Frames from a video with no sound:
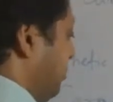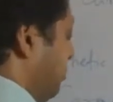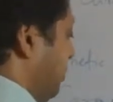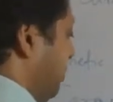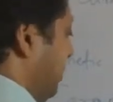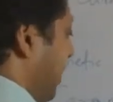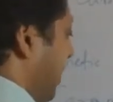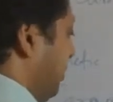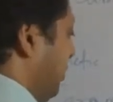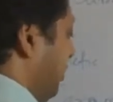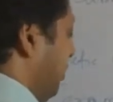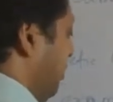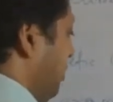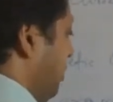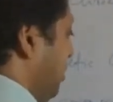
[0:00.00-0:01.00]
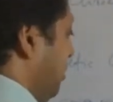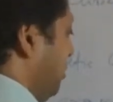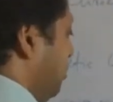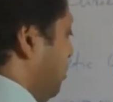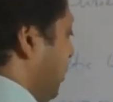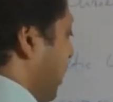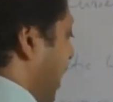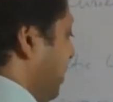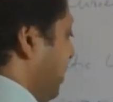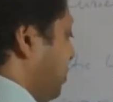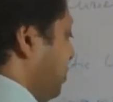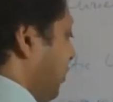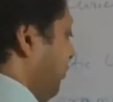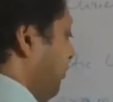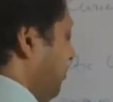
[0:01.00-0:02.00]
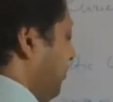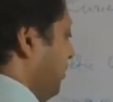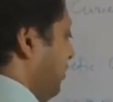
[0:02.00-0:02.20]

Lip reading: So these are the two kinds of